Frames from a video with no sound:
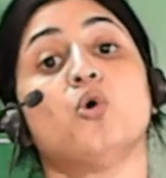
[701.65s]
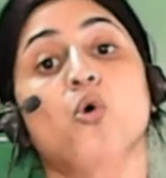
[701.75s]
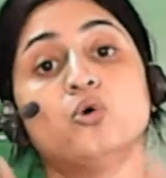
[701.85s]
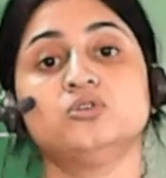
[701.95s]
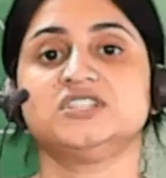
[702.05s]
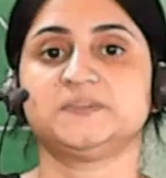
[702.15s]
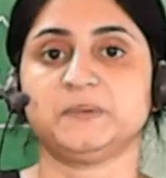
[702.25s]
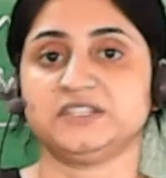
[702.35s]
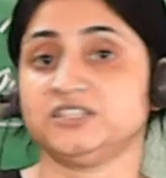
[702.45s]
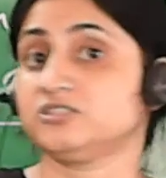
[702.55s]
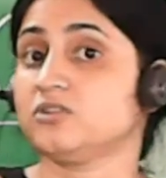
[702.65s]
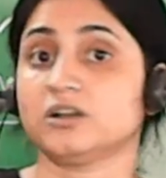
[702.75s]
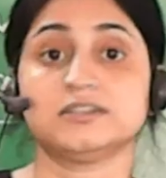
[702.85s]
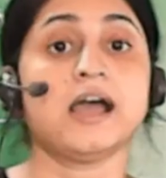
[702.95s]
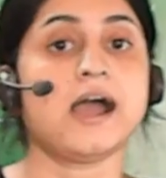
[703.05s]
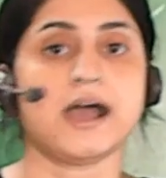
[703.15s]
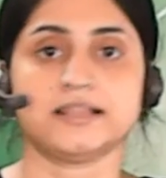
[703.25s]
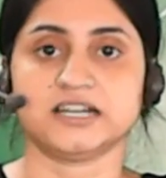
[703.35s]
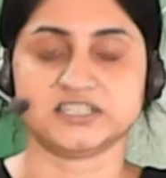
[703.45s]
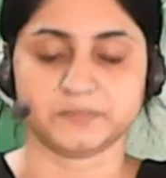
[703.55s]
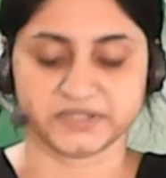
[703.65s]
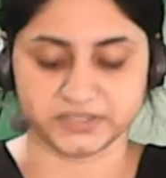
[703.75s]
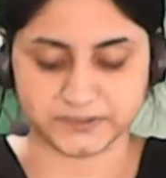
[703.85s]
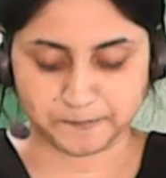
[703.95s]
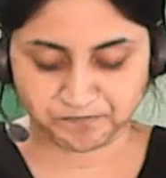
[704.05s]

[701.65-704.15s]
own species, not the other species.